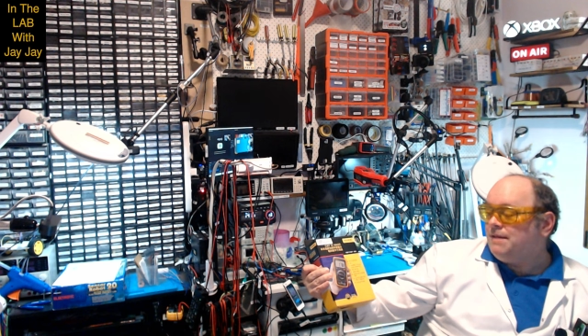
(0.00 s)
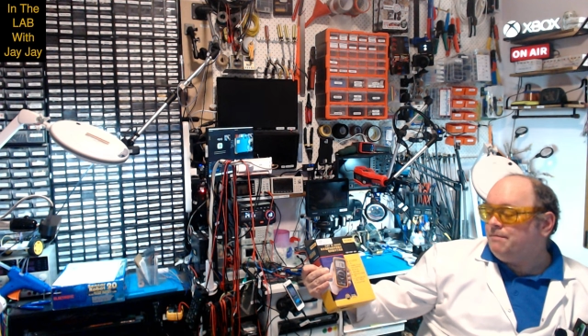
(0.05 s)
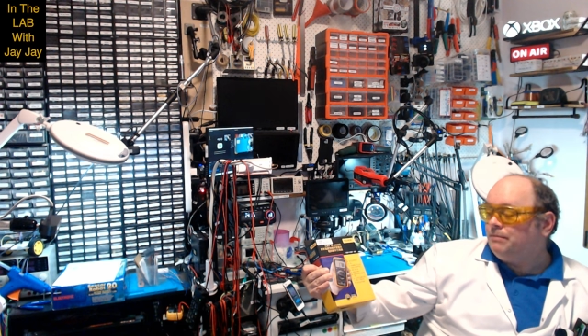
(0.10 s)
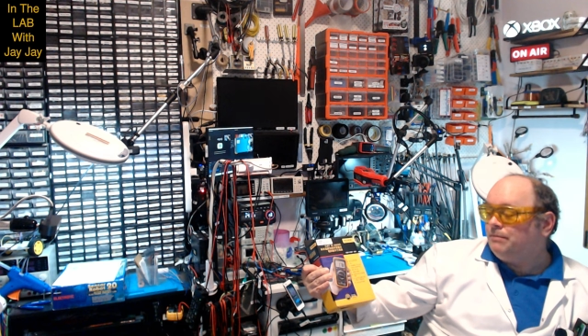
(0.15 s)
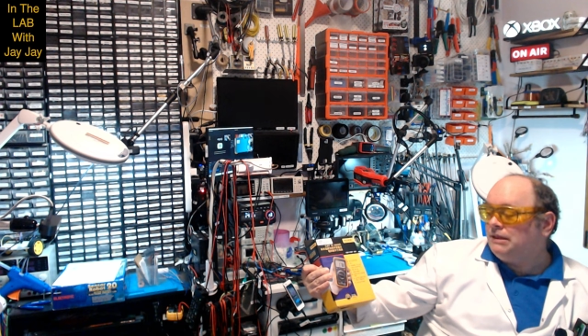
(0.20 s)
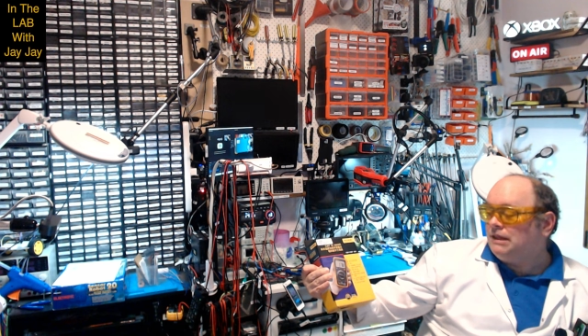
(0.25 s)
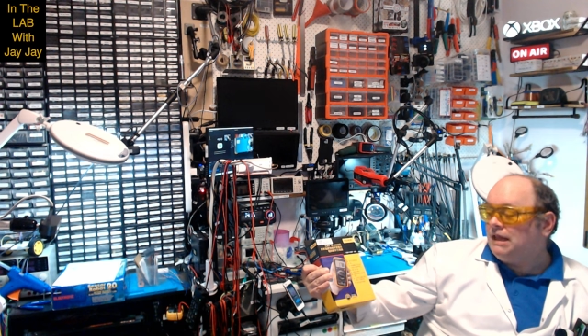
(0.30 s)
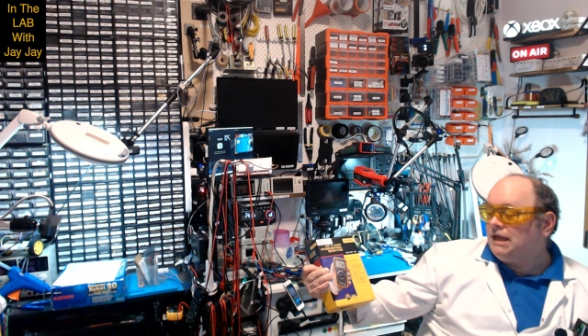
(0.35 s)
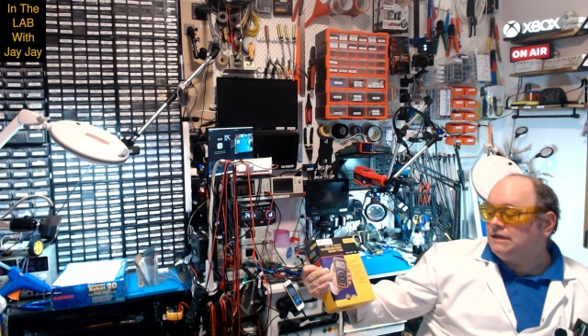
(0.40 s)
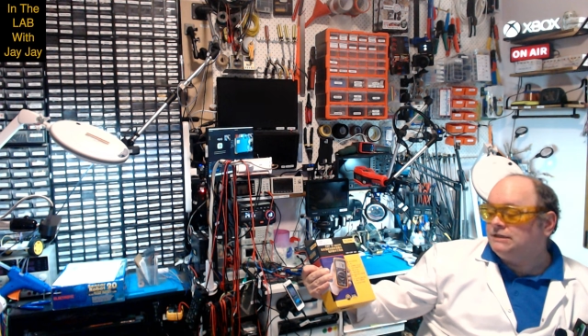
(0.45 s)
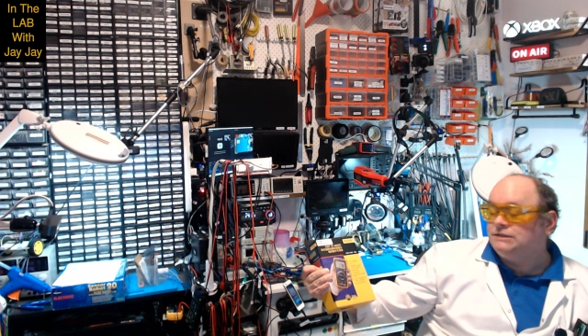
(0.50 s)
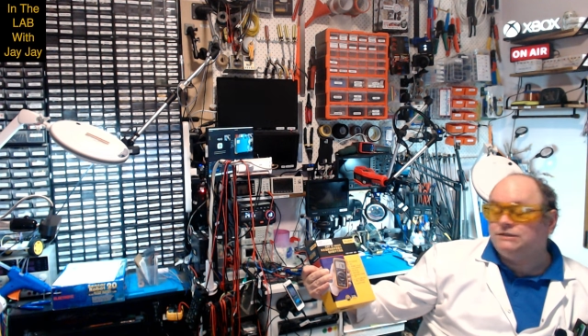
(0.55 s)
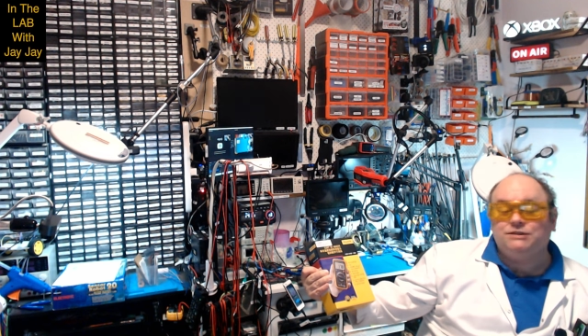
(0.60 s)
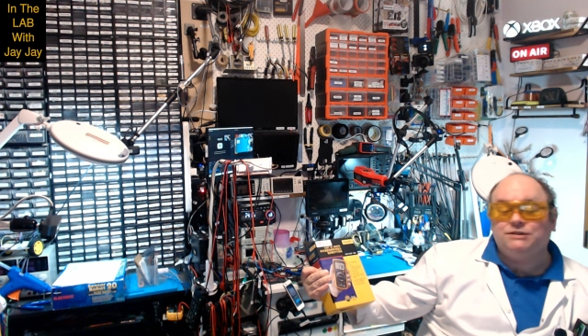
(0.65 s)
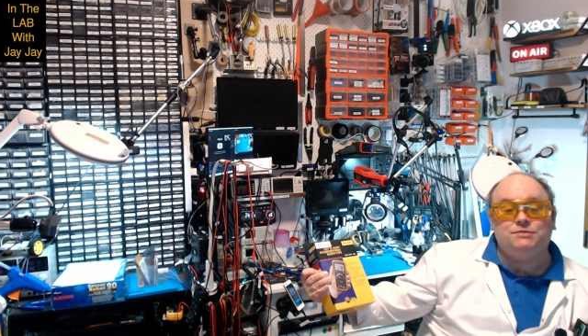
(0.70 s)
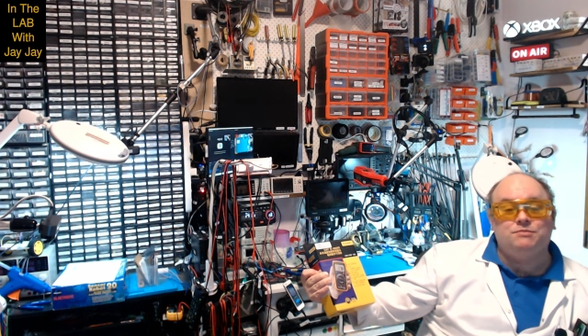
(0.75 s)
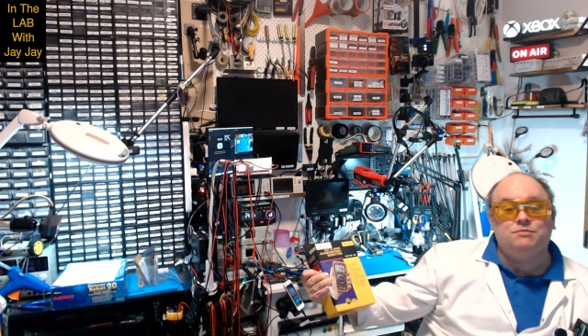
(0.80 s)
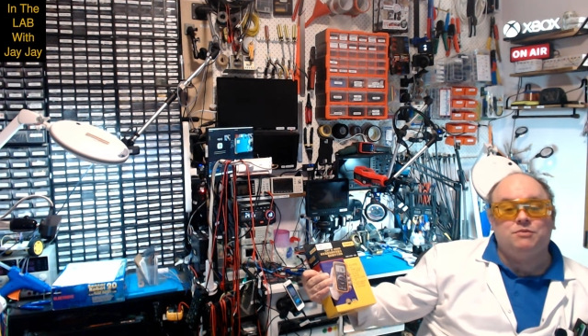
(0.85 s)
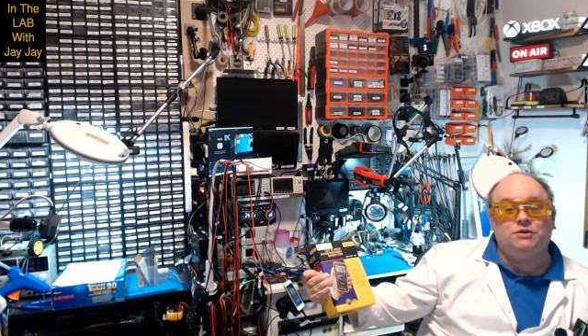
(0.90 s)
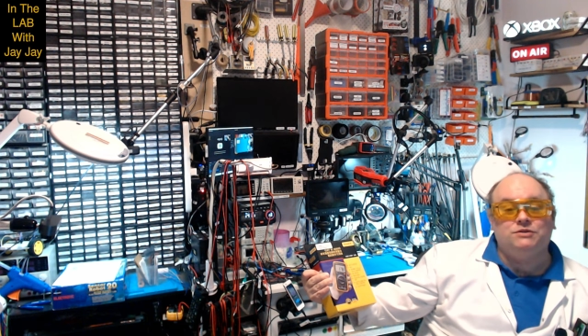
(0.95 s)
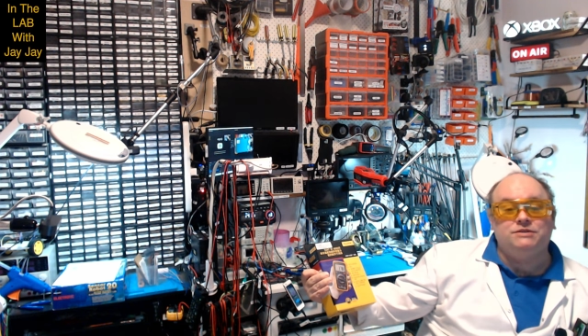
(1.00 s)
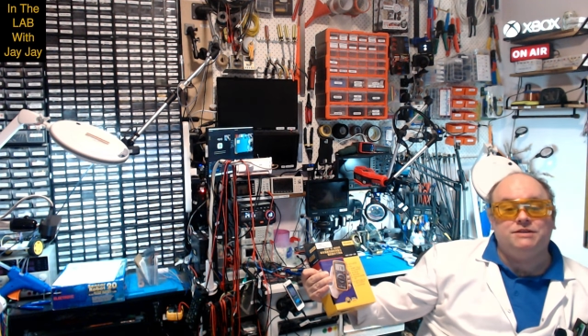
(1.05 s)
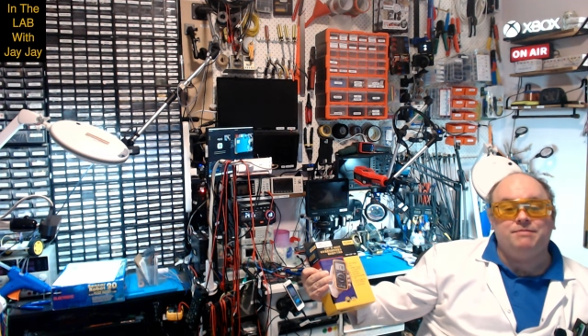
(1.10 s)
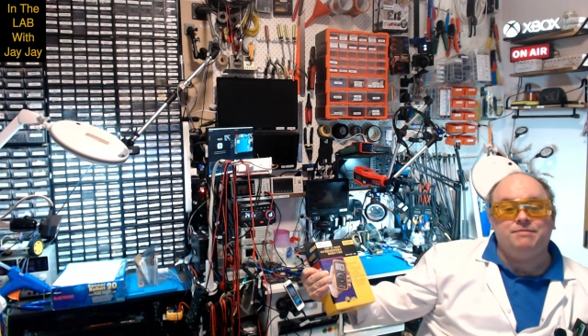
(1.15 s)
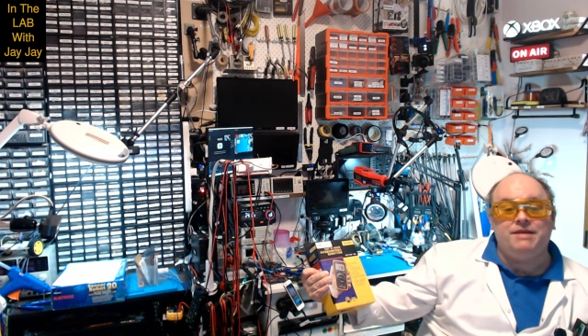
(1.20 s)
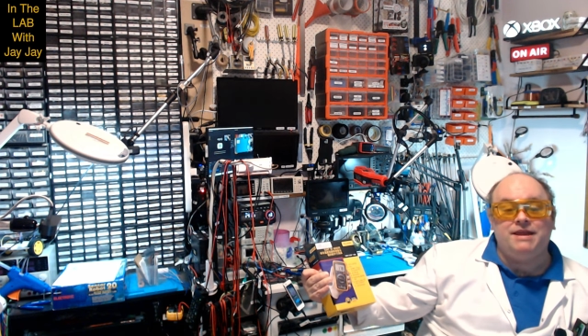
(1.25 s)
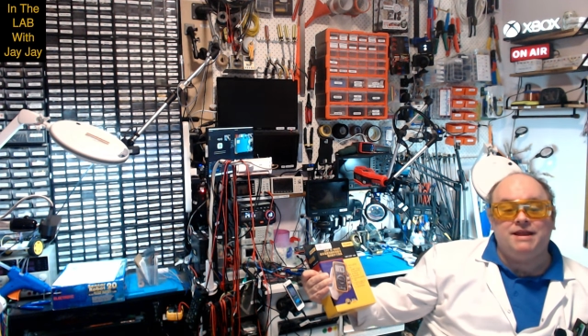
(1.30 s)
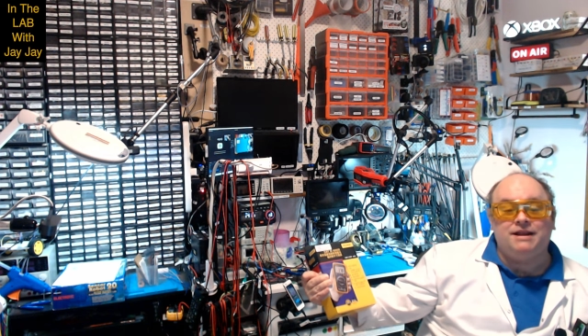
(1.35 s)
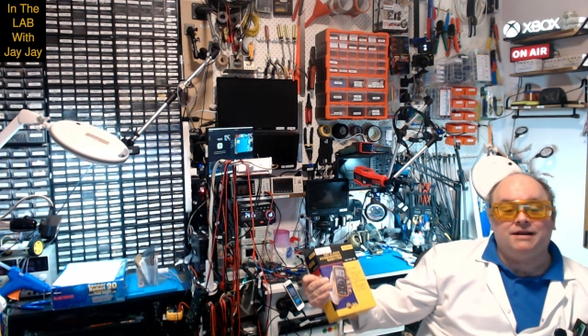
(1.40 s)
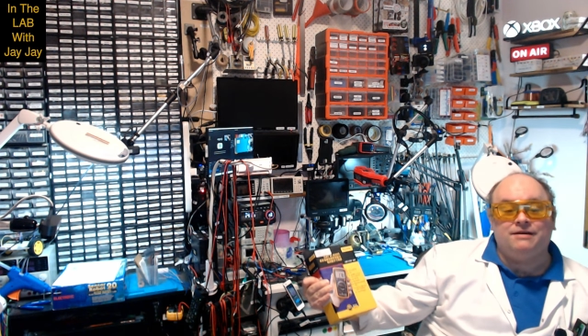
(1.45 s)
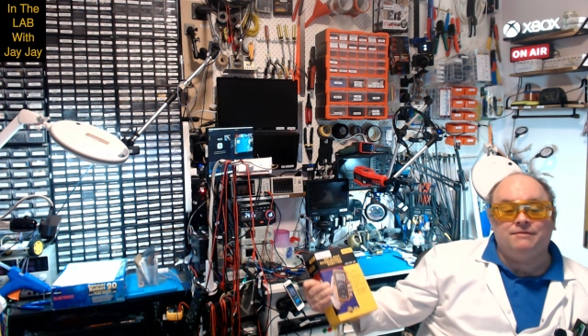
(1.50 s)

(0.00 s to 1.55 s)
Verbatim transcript: Plus multimeter.